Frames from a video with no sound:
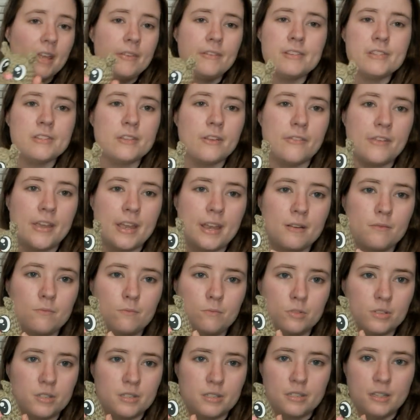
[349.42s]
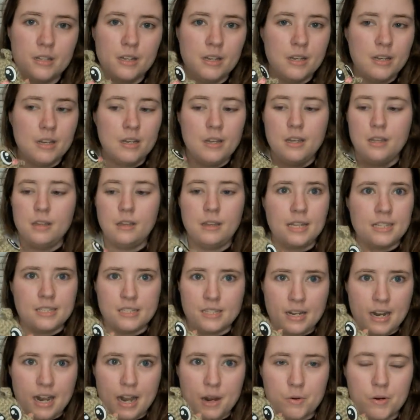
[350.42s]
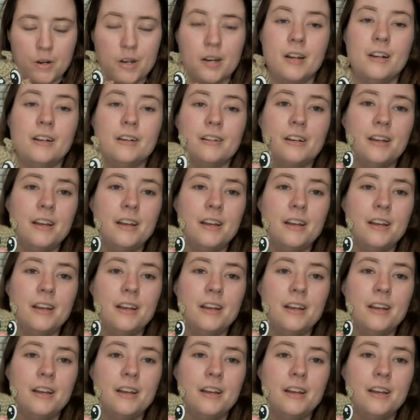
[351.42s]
And this whole thing was less than an hour.